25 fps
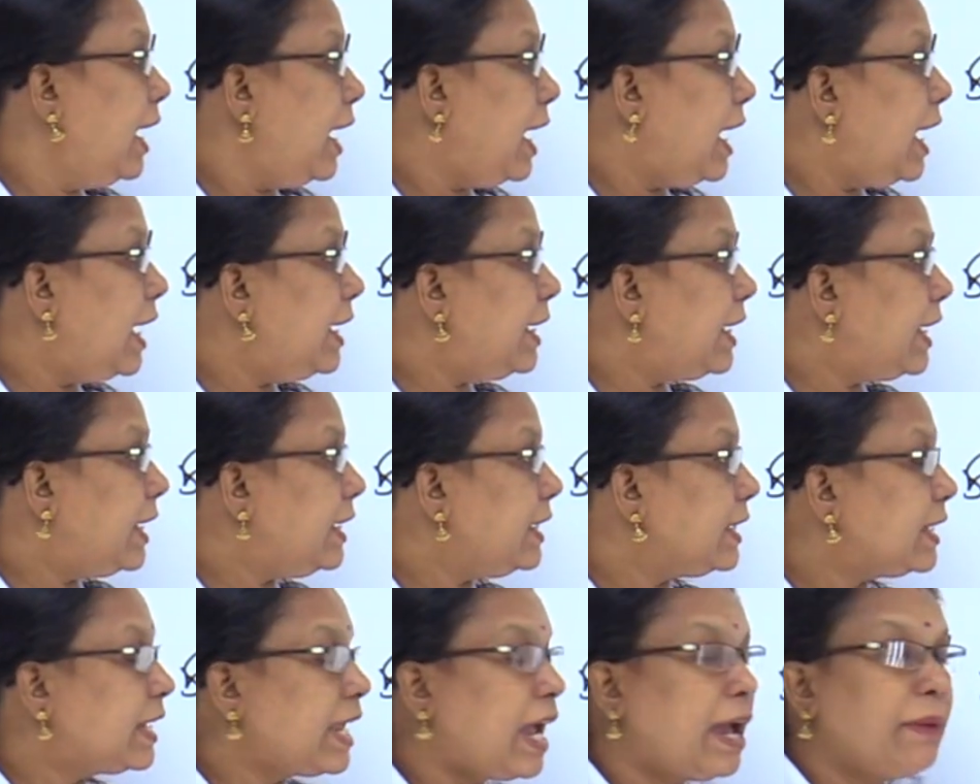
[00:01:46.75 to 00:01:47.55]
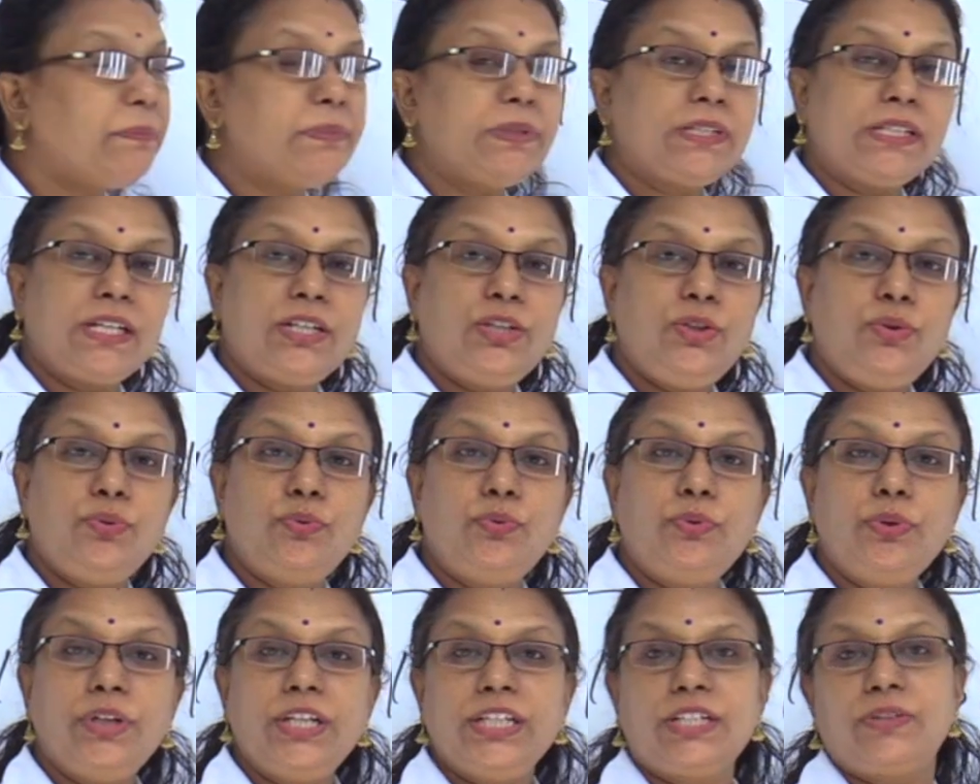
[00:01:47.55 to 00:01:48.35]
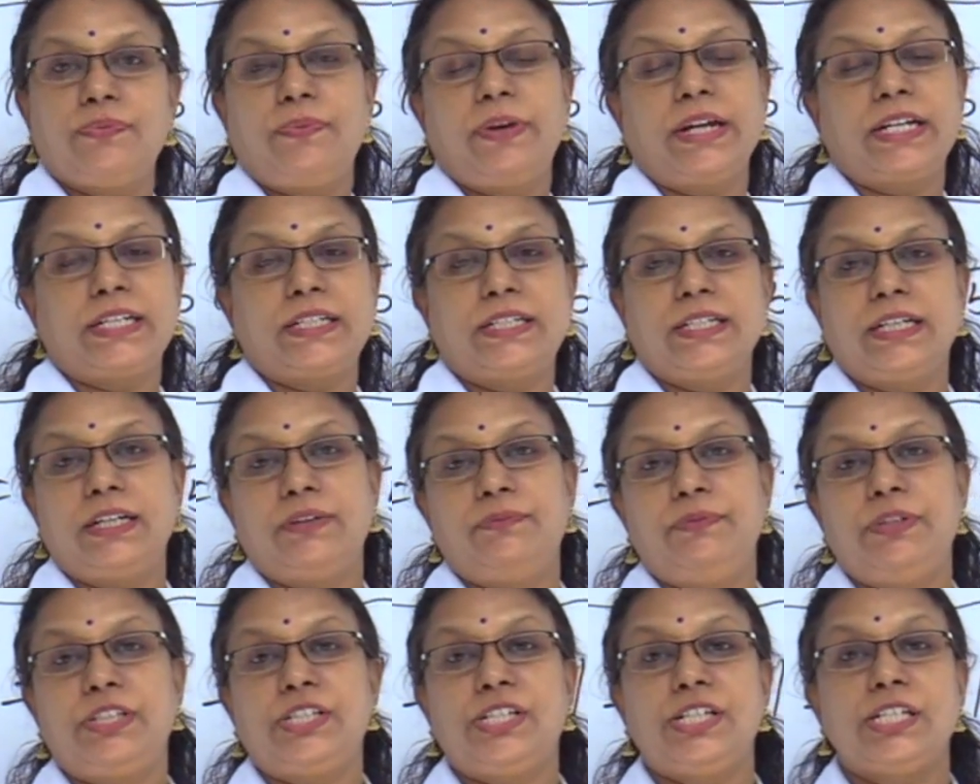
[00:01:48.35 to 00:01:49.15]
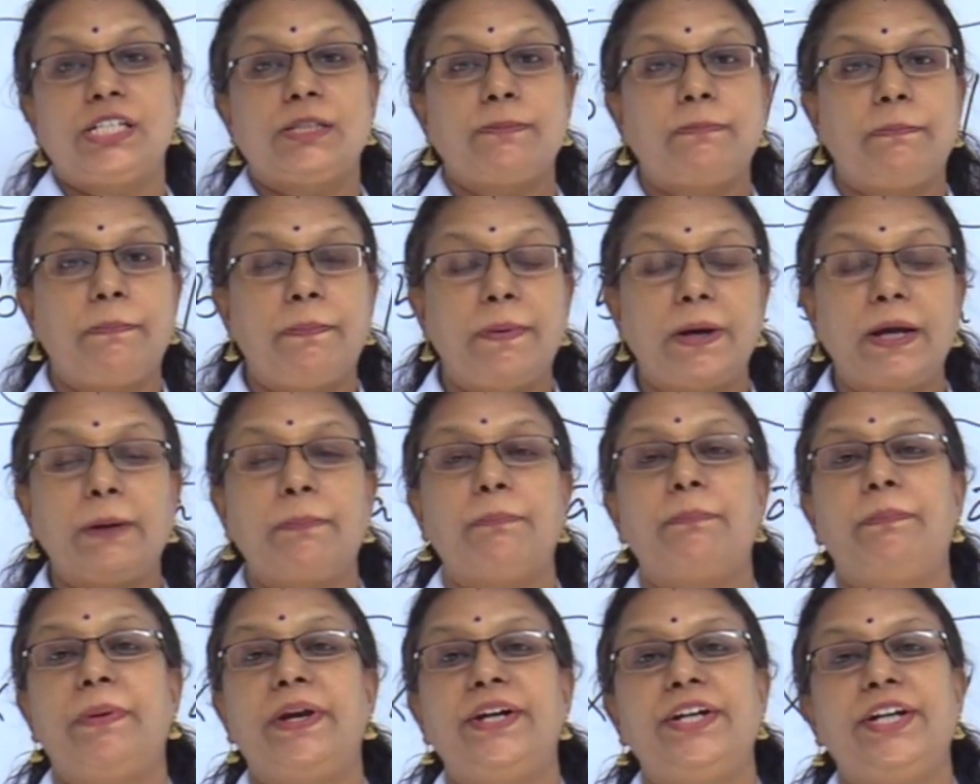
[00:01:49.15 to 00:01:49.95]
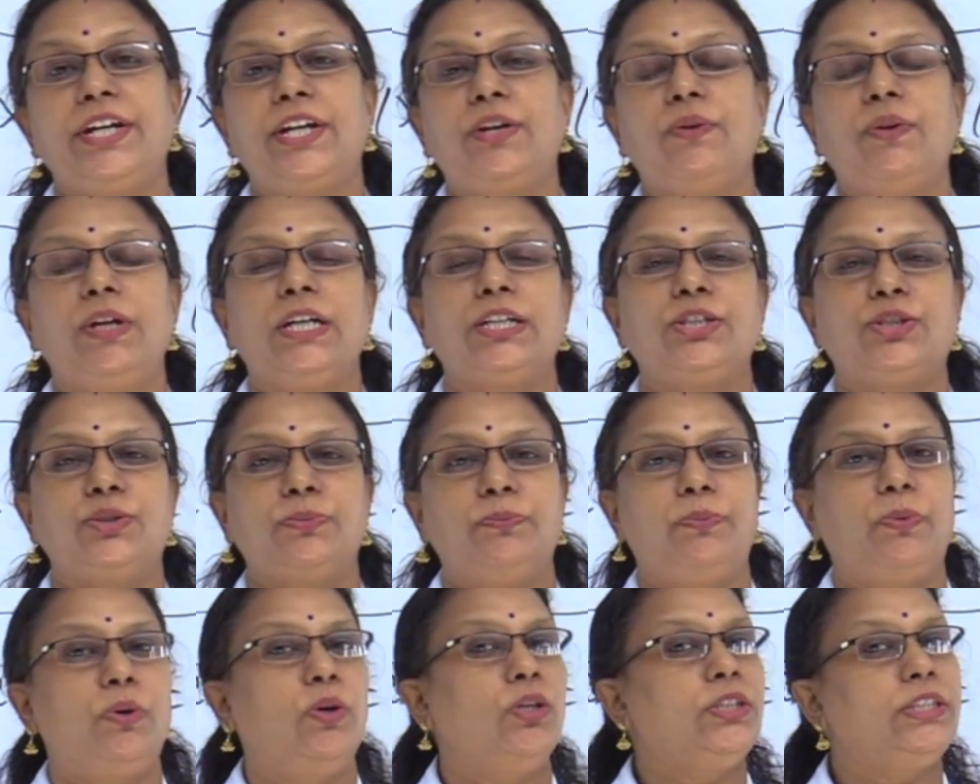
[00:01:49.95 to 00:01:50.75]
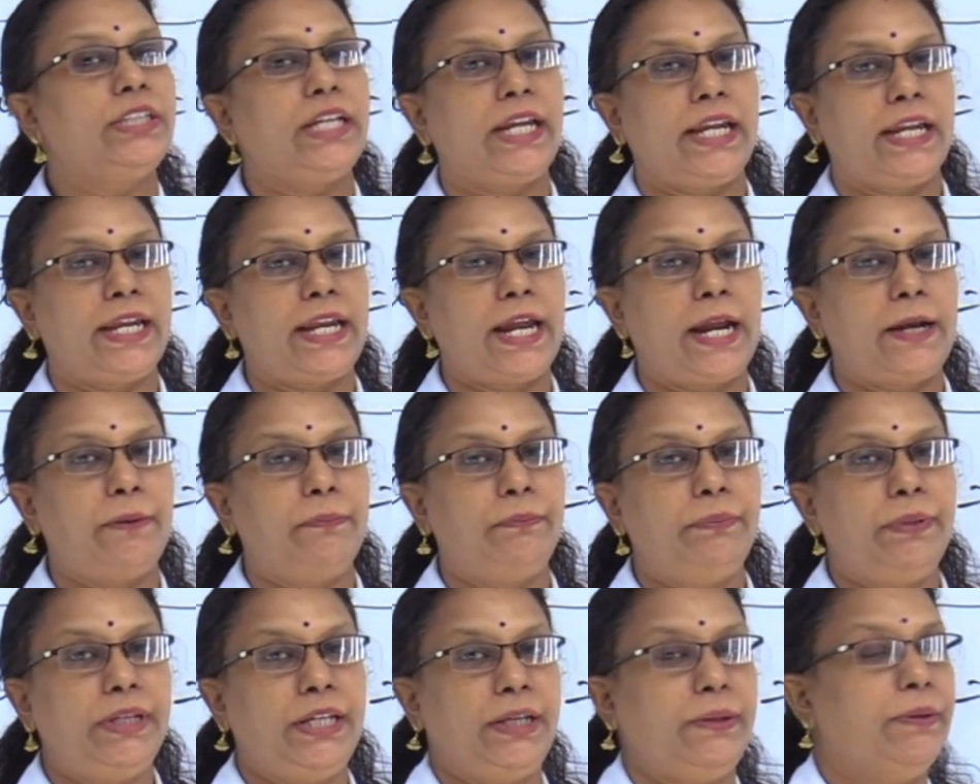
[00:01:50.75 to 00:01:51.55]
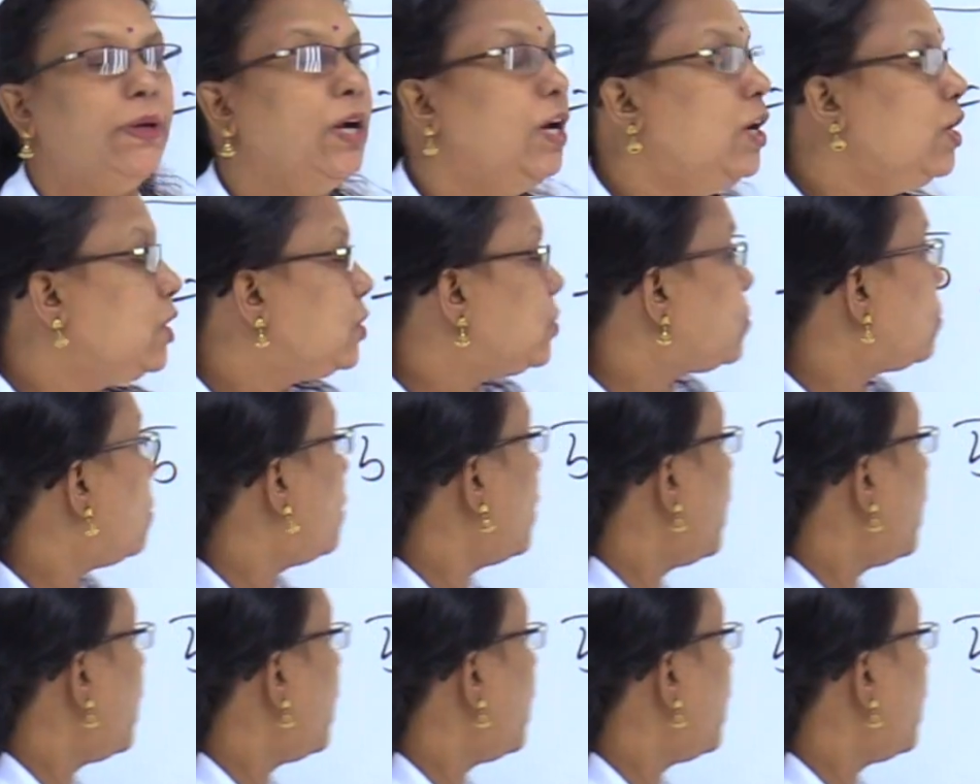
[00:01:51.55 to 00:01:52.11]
and n cap is the unit vector which is perpendicular to both A and B. So